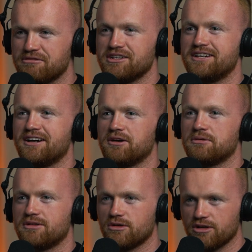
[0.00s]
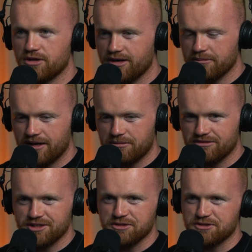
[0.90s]
video doing an Ironman with
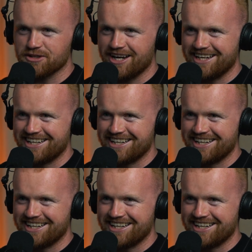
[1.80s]
no training.